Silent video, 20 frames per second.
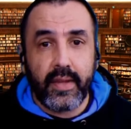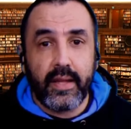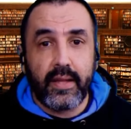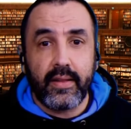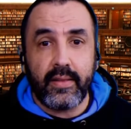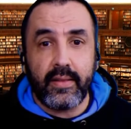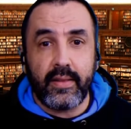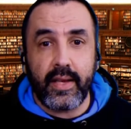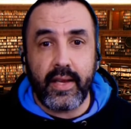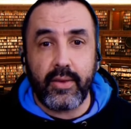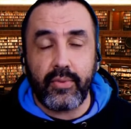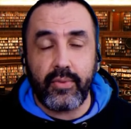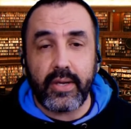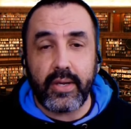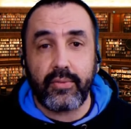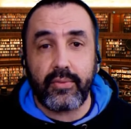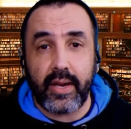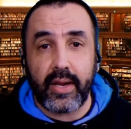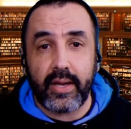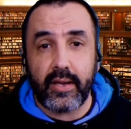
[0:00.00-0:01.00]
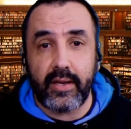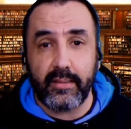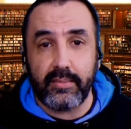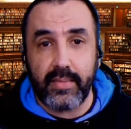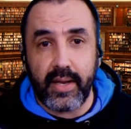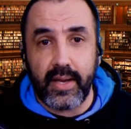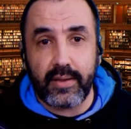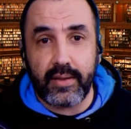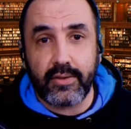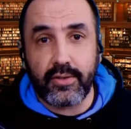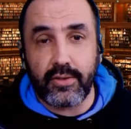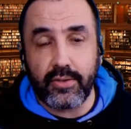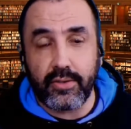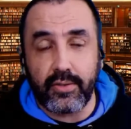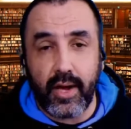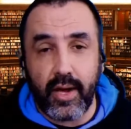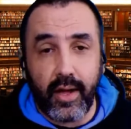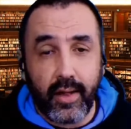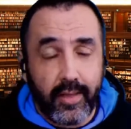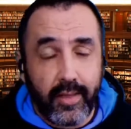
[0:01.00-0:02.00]
they will recommend to
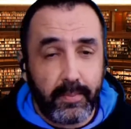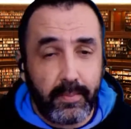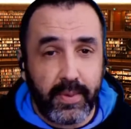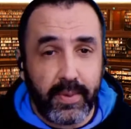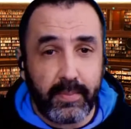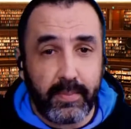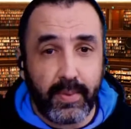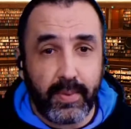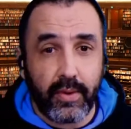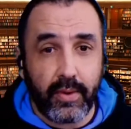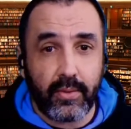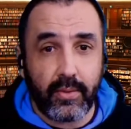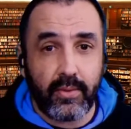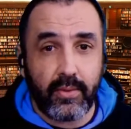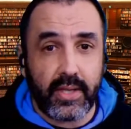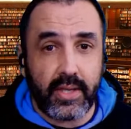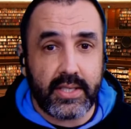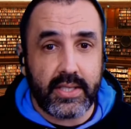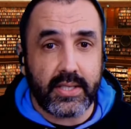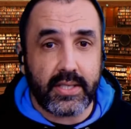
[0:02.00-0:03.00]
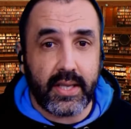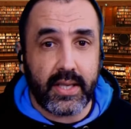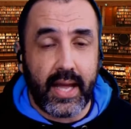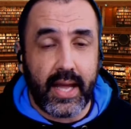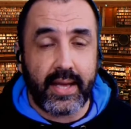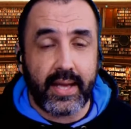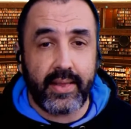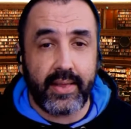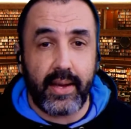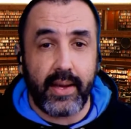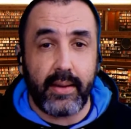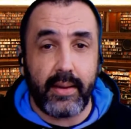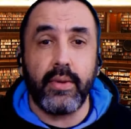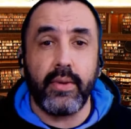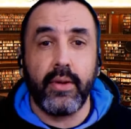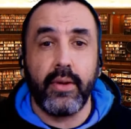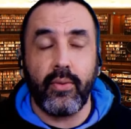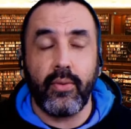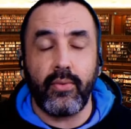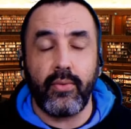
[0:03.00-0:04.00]
other people which, like them,
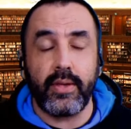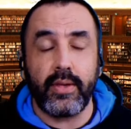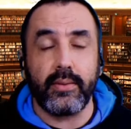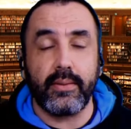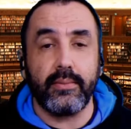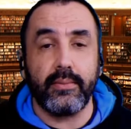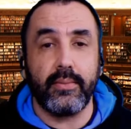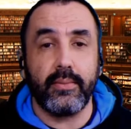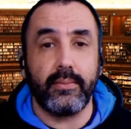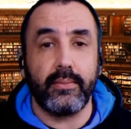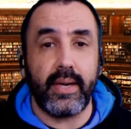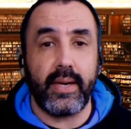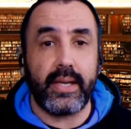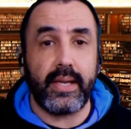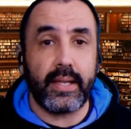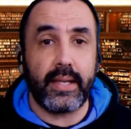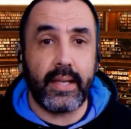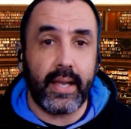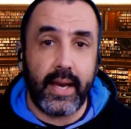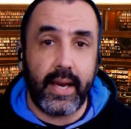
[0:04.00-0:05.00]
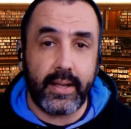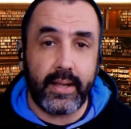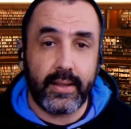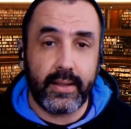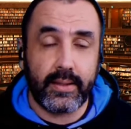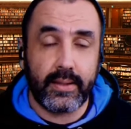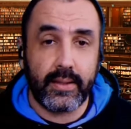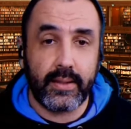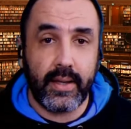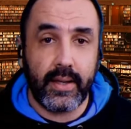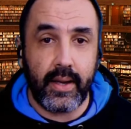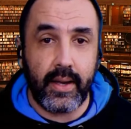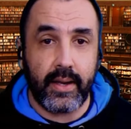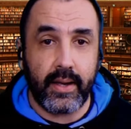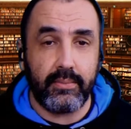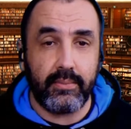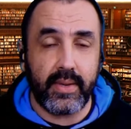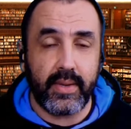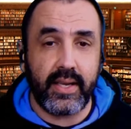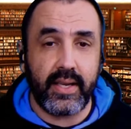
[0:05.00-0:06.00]
will may like
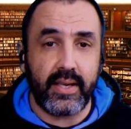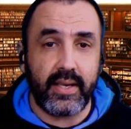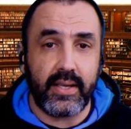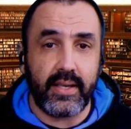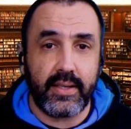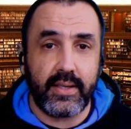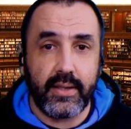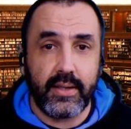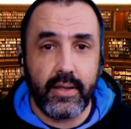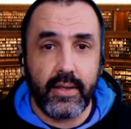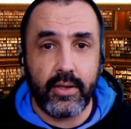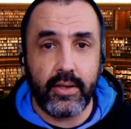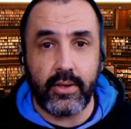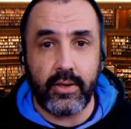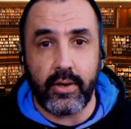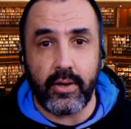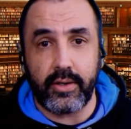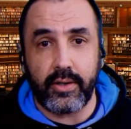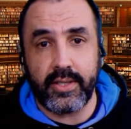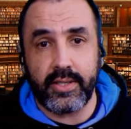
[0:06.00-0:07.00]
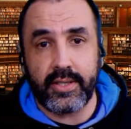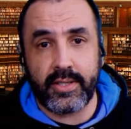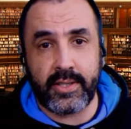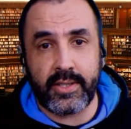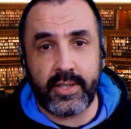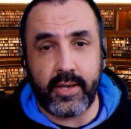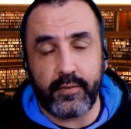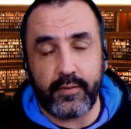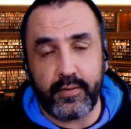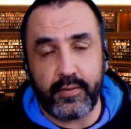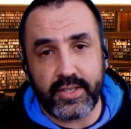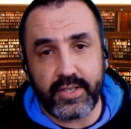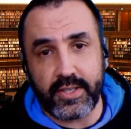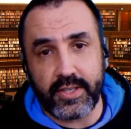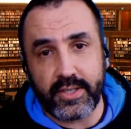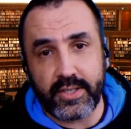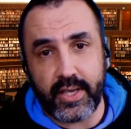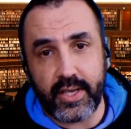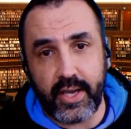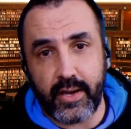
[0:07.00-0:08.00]
and may need your
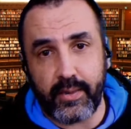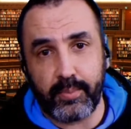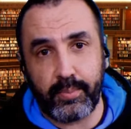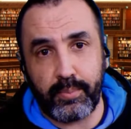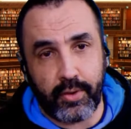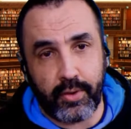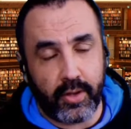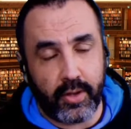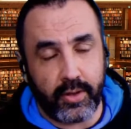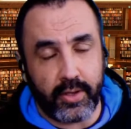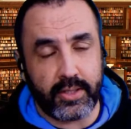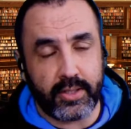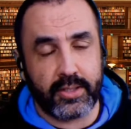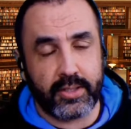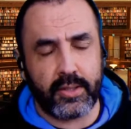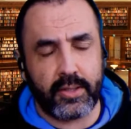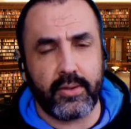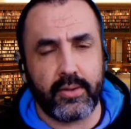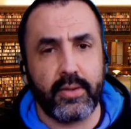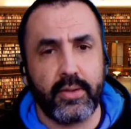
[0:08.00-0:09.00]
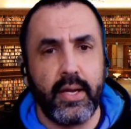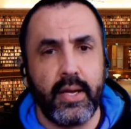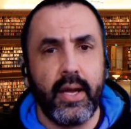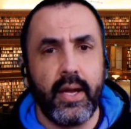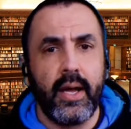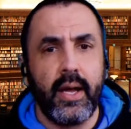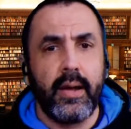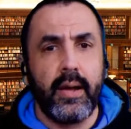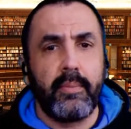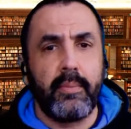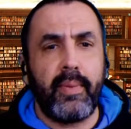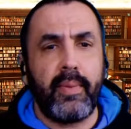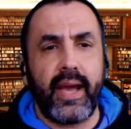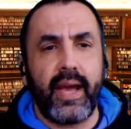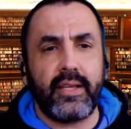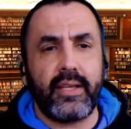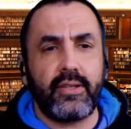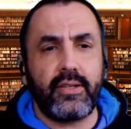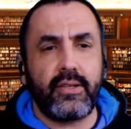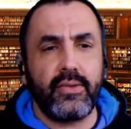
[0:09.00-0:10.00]
services and products. So
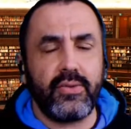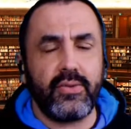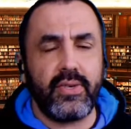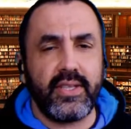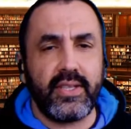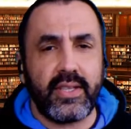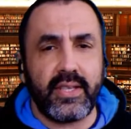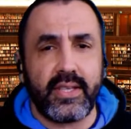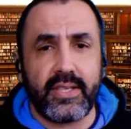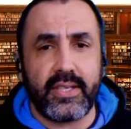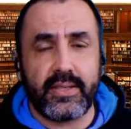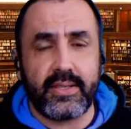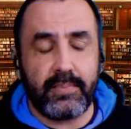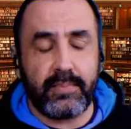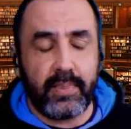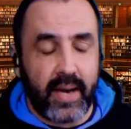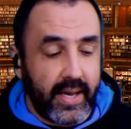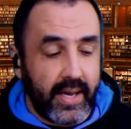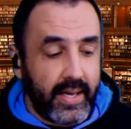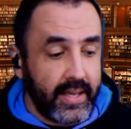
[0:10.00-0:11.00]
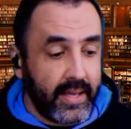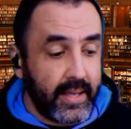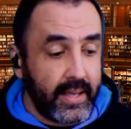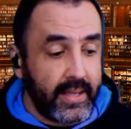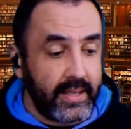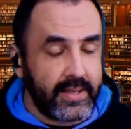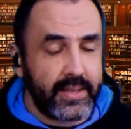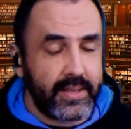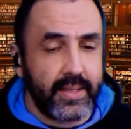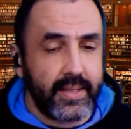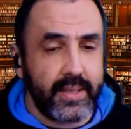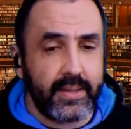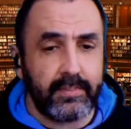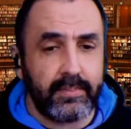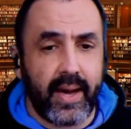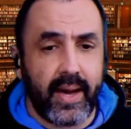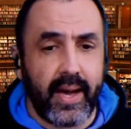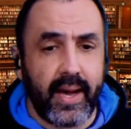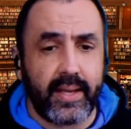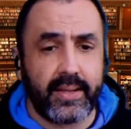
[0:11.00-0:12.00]
by doing this, by listening,
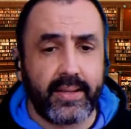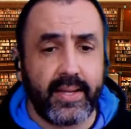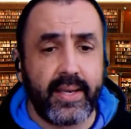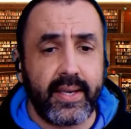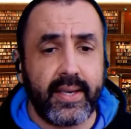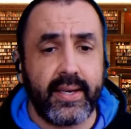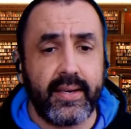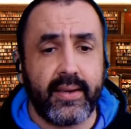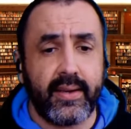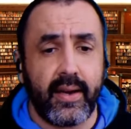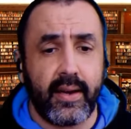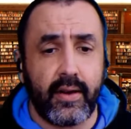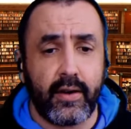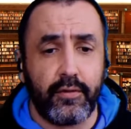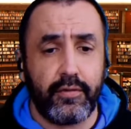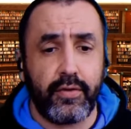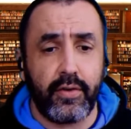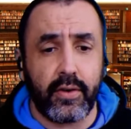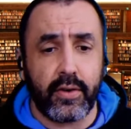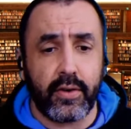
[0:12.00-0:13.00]
by taking care of your